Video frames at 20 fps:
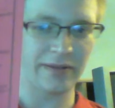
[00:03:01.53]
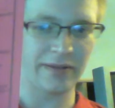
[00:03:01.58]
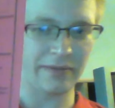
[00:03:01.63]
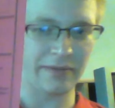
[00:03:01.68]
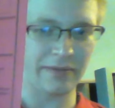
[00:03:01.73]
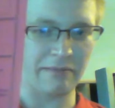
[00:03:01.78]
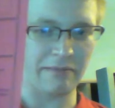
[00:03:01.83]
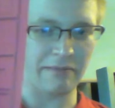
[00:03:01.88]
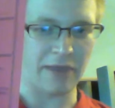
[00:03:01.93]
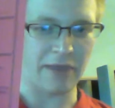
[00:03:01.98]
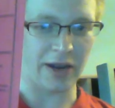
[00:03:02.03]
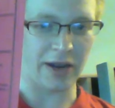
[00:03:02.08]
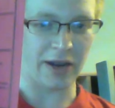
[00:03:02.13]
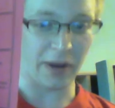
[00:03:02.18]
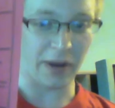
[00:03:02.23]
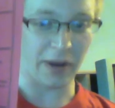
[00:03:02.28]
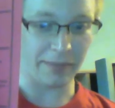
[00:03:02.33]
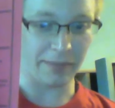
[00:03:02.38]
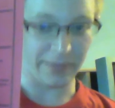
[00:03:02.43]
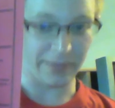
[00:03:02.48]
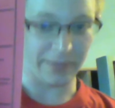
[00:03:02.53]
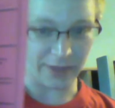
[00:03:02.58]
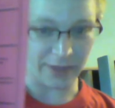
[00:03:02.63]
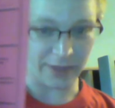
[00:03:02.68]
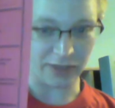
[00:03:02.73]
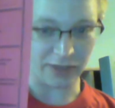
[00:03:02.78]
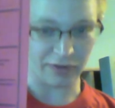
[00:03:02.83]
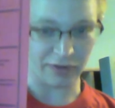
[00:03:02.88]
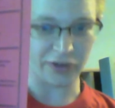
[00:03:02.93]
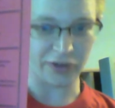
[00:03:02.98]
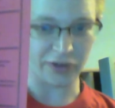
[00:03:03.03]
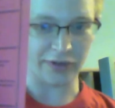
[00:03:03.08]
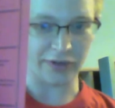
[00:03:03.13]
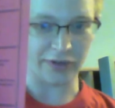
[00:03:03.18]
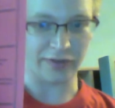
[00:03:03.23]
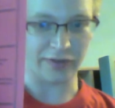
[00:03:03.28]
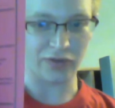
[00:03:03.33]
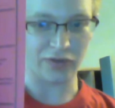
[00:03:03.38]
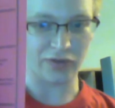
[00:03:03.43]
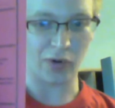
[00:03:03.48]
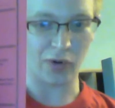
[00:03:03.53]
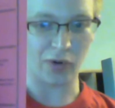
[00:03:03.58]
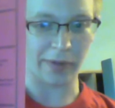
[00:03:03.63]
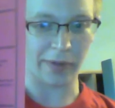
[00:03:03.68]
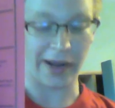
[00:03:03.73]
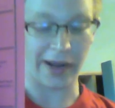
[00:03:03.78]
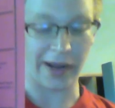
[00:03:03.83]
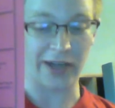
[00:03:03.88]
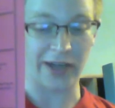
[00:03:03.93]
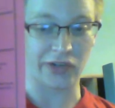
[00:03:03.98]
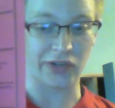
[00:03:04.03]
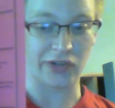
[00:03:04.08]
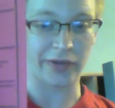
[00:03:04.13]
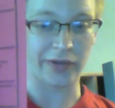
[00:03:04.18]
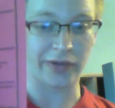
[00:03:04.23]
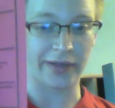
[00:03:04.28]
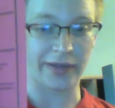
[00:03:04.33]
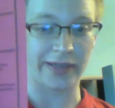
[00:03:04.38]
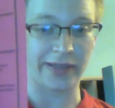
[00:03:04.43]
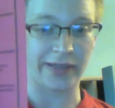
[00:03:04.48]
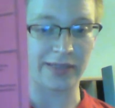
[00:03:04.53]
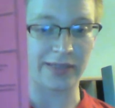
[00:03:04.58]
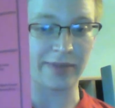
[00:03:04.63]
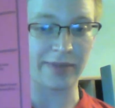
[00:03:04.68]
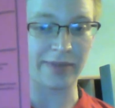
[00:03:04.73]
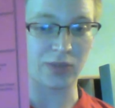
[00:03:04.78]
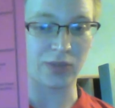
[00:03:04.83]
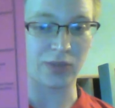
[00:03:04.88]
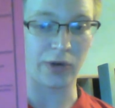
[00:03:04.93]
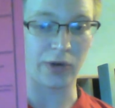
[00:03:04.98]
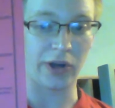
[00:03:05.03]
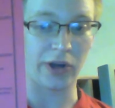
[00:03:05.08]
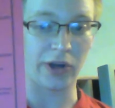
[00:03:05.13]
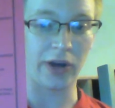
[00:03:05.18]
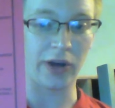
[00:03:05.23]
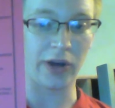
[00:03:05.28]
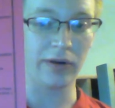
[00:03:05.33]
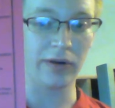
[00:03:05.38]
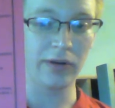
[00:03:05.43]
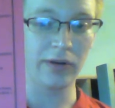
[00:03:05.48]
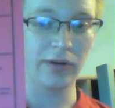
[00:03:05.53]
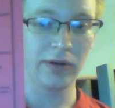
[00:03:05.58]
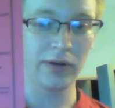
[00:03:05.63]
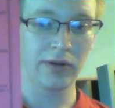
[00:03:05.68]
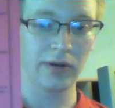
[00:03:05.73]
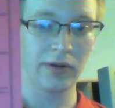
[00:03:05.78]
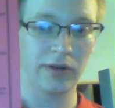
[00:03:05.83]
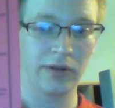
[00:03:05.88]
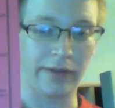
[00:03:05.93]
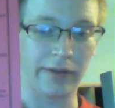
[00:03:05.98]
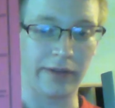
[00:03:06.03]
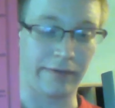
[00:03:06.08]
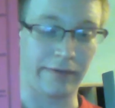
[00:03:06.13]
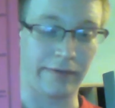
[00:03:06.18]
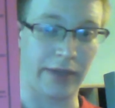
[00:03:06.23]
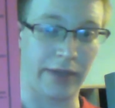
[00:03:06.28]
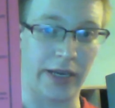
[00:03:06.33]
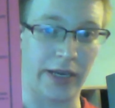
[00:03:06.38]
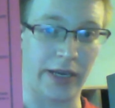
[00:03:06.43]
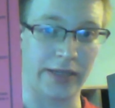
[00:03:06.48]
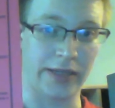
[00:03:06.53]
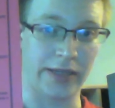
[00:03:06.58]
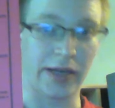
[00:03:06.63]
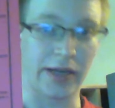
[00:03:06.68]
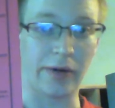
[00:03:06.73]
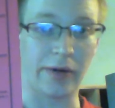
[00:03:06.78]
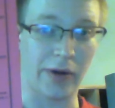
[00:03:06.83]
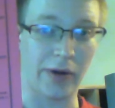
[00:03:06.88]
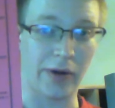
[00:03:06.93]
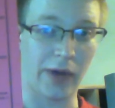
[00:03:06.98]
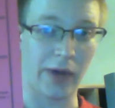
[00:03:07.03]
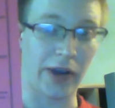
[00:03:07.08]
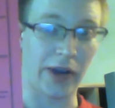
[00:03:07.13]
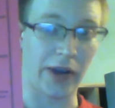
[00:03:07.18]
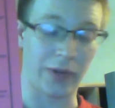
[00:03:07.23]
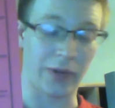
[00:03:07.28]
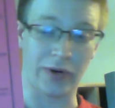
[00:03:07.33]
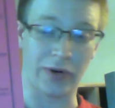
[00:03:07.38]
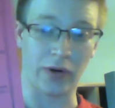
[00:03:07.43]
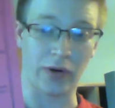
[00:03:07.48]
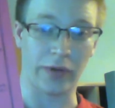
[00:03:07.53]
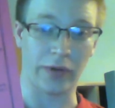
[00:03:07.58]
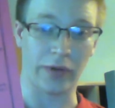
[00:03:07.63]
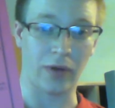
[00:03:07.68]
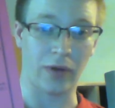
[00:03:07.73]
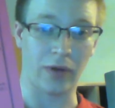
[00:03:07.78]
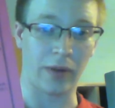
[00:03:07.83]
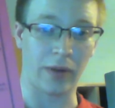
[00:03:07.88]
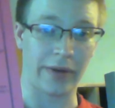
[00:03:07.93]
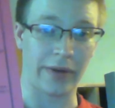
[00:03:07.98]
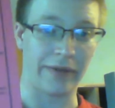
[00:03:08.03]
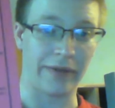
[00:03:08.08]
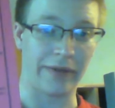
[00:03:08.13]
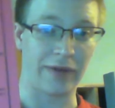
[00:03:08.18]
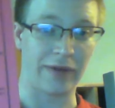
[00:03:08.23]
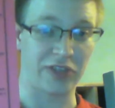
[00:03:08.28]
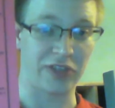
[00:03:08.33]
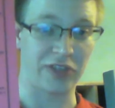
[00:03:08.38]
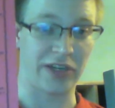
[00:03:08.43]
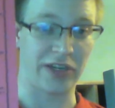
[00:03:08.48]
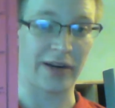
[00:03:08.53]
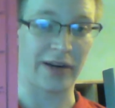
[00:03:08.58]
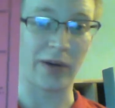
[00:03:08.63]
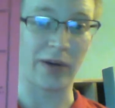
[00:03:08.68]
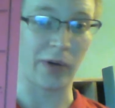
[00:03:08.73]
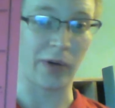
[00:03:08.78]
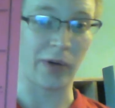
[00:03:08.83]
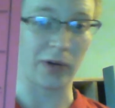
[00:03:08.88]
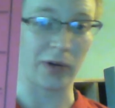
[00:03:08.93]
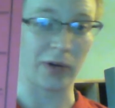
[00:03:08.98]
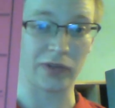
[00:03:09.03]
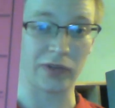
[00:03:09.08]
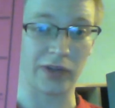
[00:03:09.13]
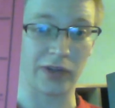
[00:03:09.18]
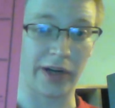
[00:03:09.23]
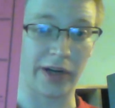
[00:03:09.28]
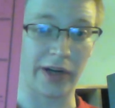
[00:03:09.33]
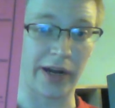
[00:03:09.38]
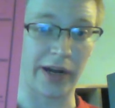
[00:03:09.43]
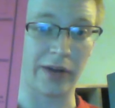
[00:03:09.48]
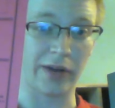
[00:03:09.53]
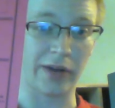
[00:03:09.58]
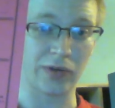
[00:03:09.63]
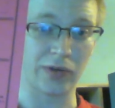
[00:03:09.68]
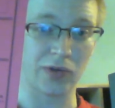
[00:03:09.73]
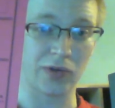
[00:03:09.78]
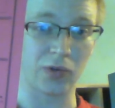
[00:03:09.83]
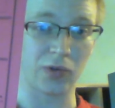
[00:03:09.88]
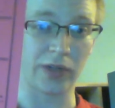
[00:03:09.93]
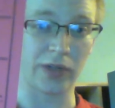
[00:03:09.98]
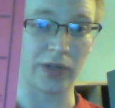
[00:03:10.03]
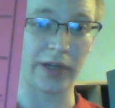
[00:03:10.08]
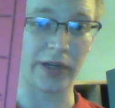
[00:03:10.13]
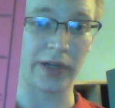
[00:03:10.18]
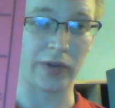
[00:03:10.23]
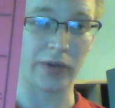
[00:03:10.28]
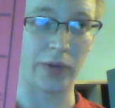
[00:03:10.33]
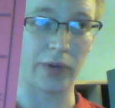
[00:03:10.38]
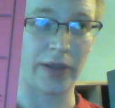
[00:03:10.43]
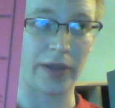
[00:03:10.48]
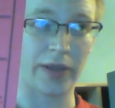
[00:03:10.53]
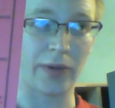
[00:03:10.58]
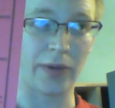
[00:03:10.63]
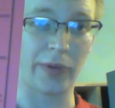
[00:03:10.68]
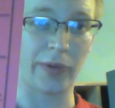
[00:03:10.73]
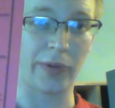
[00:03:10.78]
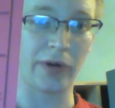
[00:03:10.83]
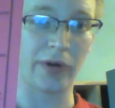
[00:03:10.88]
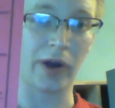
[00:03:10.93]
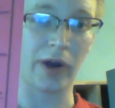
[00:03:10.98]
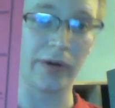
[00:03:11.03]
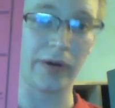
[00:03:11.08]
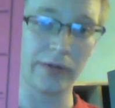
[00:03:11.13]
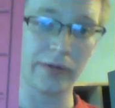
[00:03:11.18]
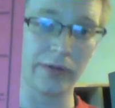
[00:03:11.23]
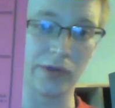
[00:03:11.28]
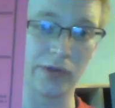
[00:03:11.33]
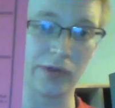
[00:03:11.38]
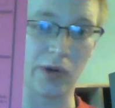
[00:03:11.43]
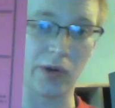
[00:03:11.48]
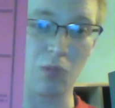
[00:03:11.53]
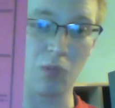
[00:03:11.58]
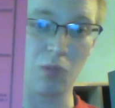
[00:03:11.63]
made up this version of this form, and I actually think it's the best one done. If the case, I don't know. I could be totally wrong, but I've never seen it anywhere else done in any other school like the way that we were taught. So,